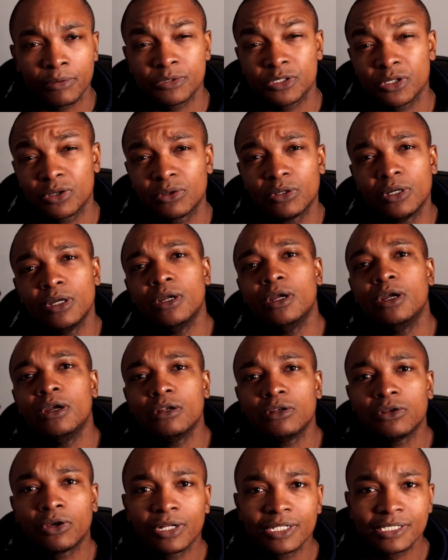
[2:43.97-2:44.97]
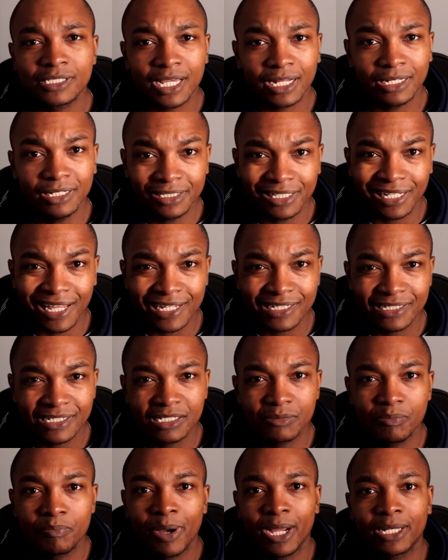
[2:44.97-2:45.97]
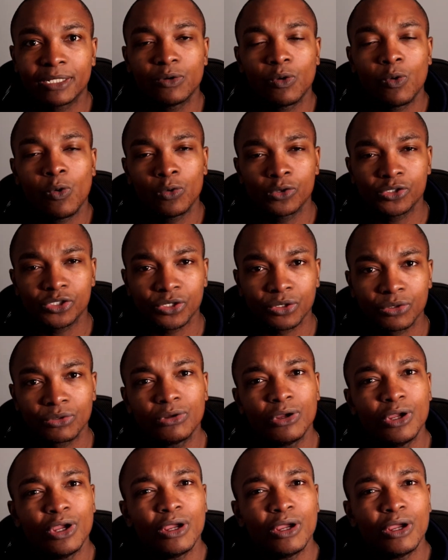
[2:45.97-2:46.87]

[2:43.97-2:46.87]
So not exactly the lightest, but also